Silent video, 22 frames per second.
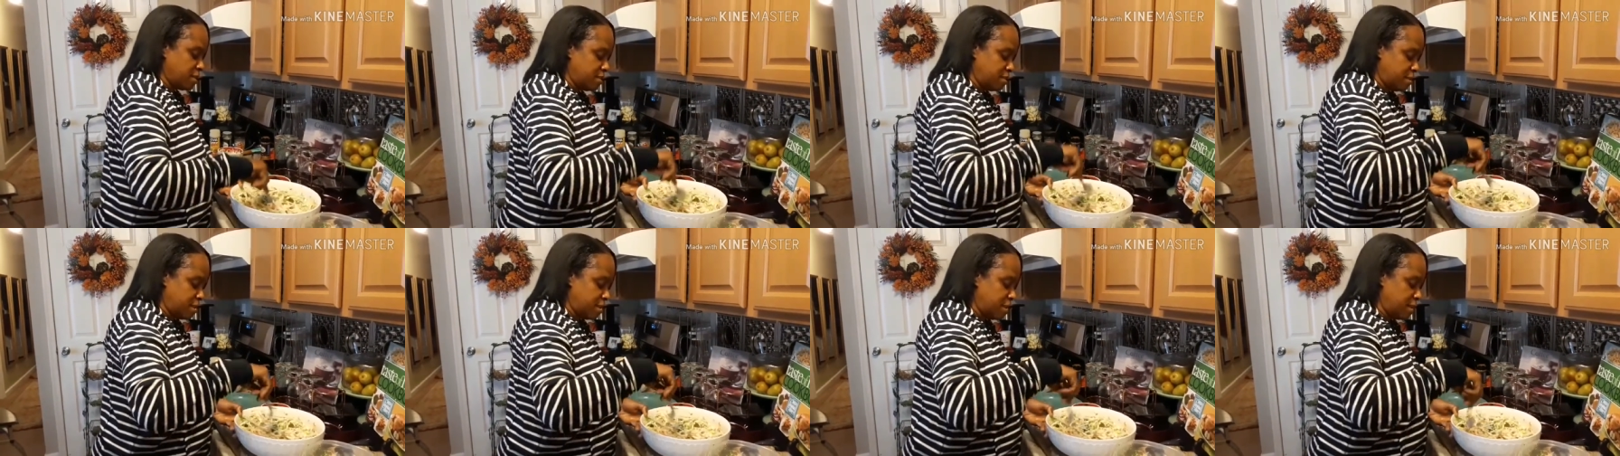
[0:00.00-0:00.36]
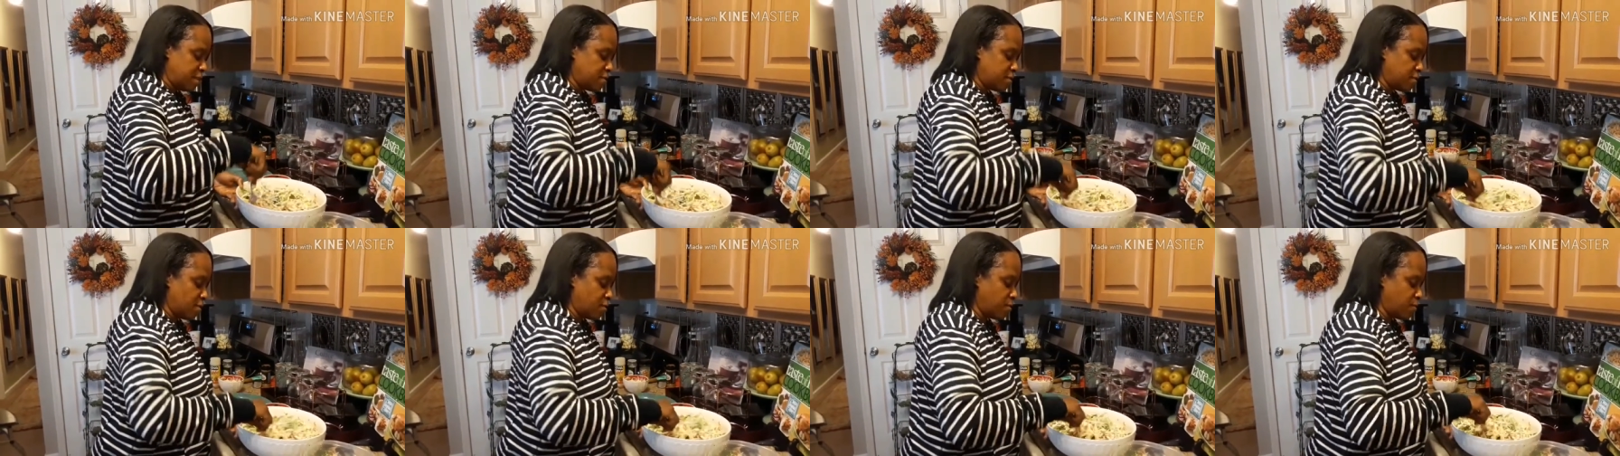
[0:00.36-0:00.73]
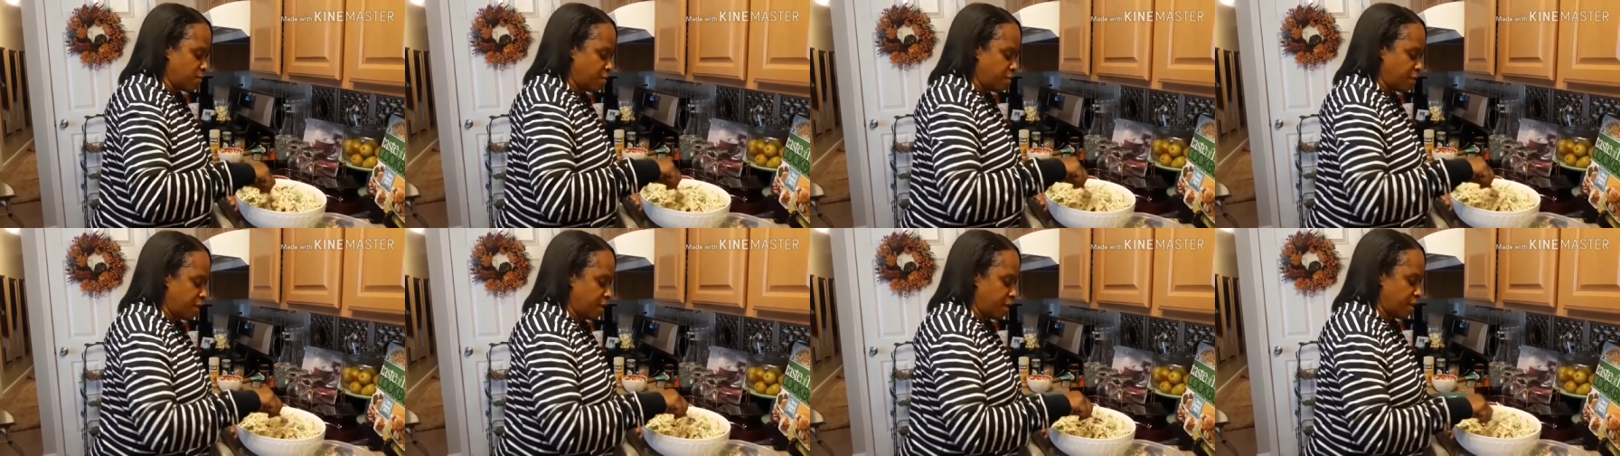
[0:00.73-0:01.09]
did his
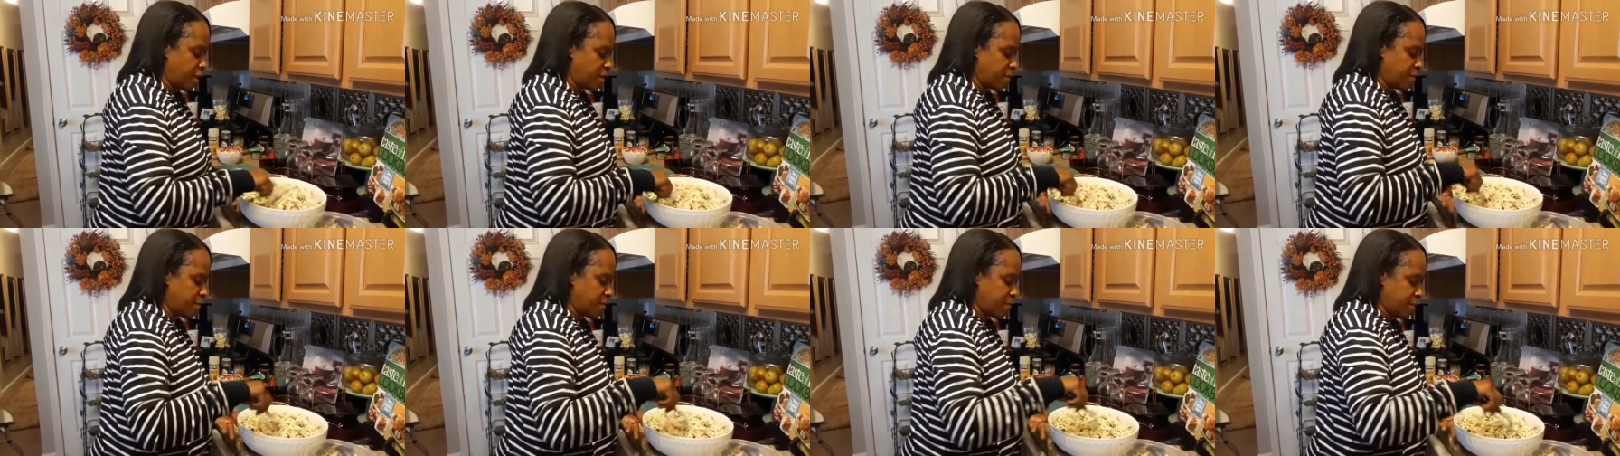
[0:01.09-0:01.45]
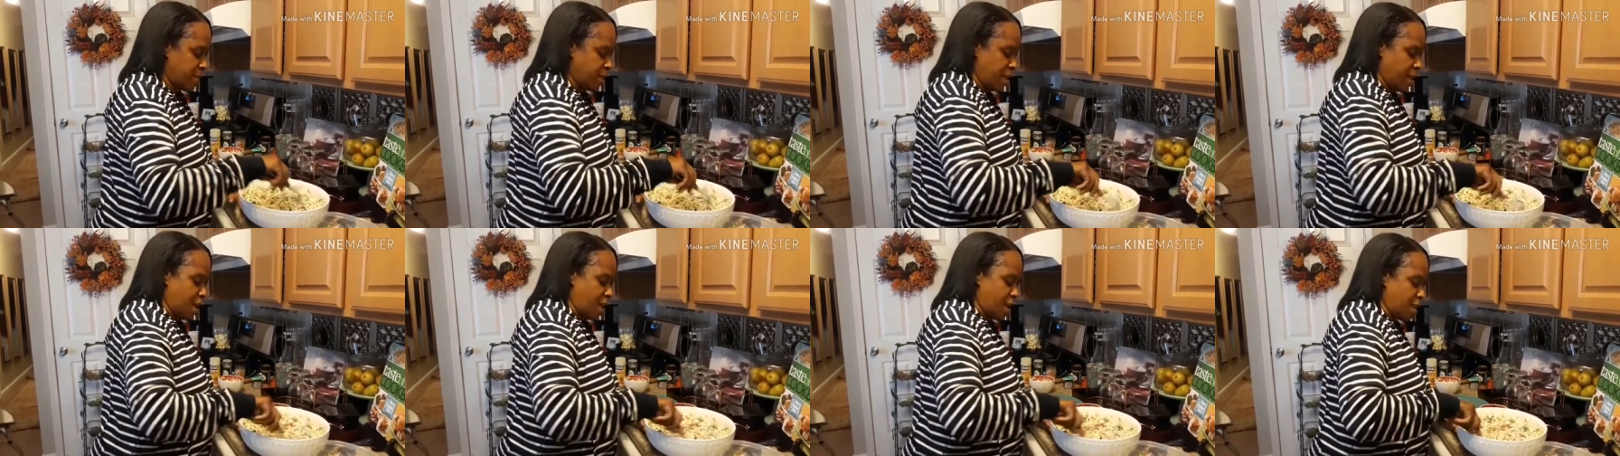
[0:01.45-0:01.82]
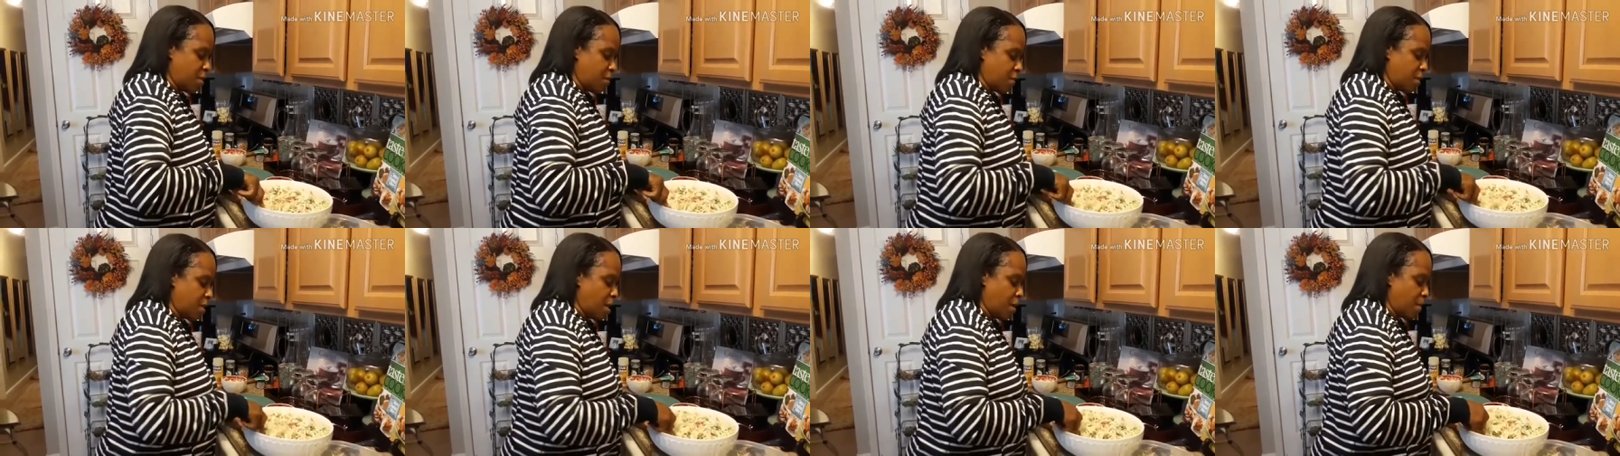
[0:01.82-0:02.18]
own thing, and
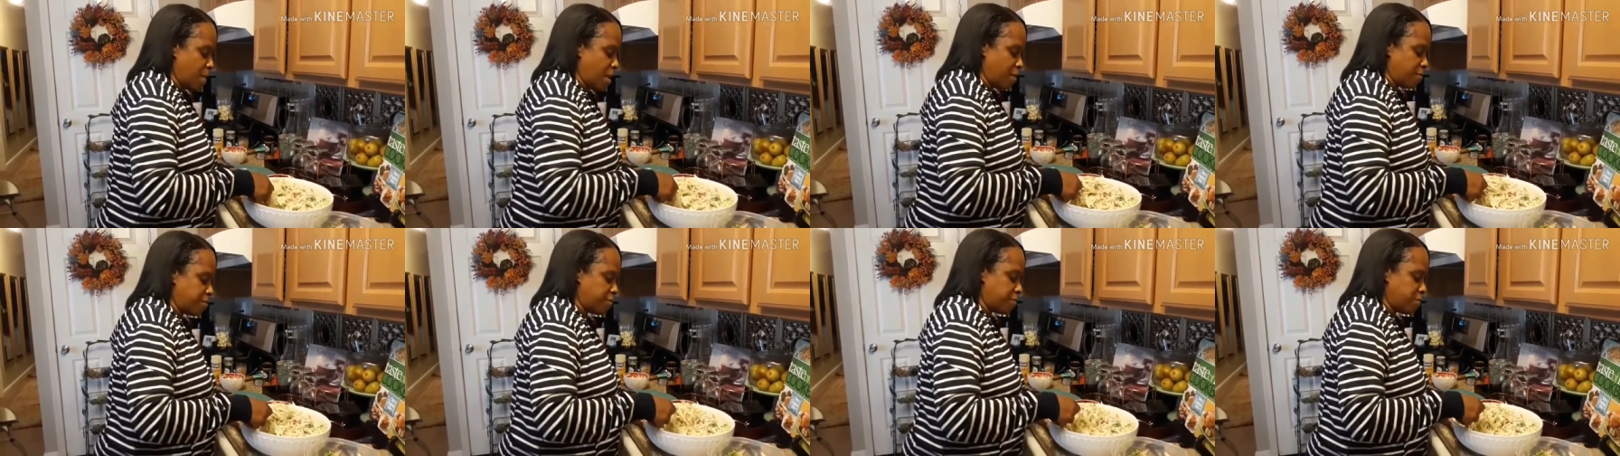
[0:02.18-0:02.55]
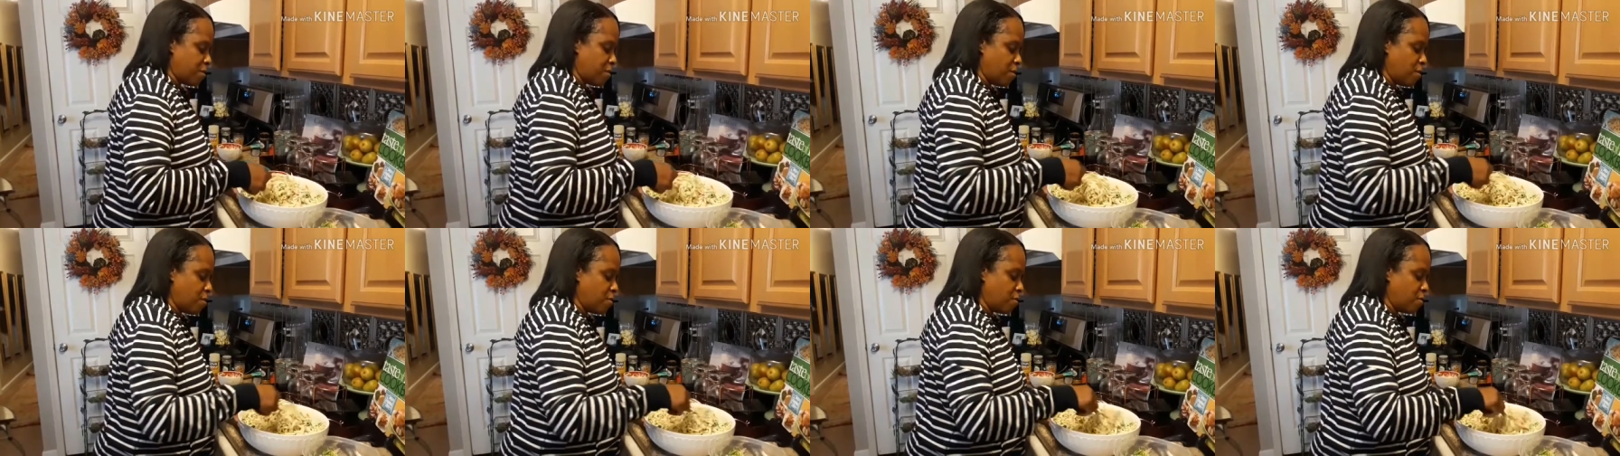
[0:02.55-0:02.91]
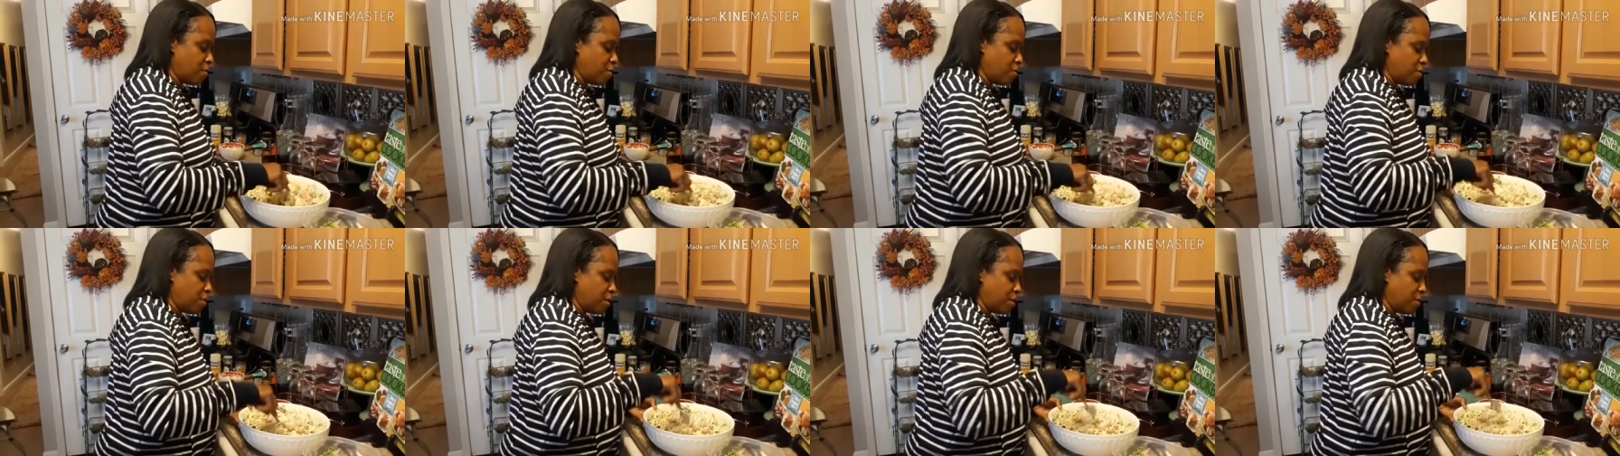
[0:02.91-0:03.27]
it would come out so
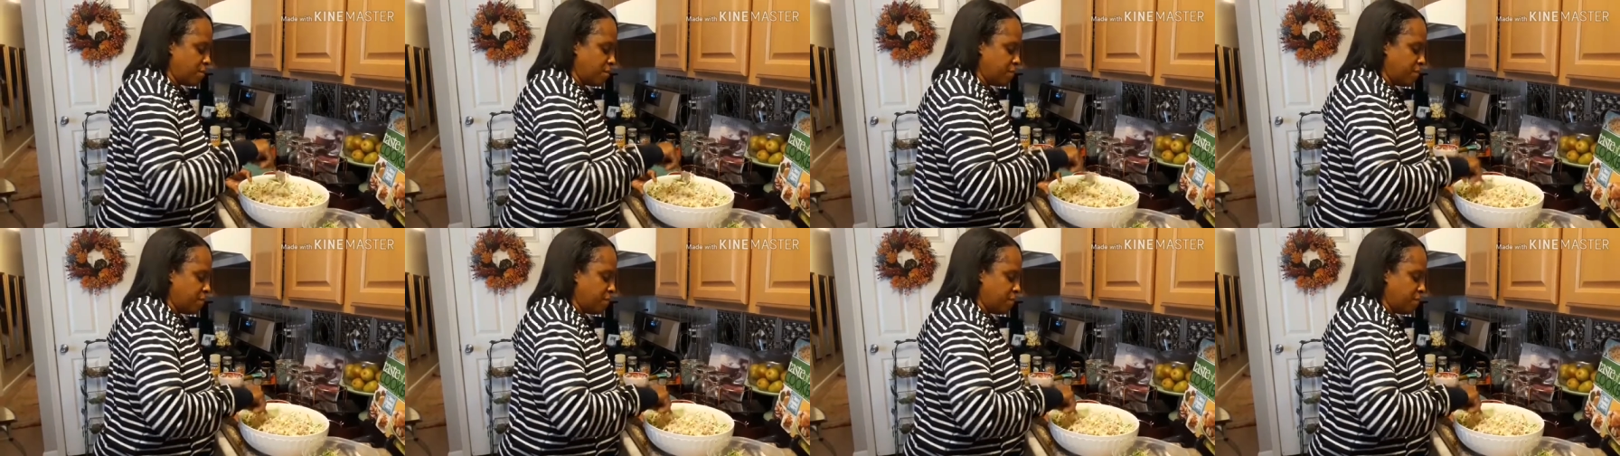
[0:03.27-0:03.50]
good.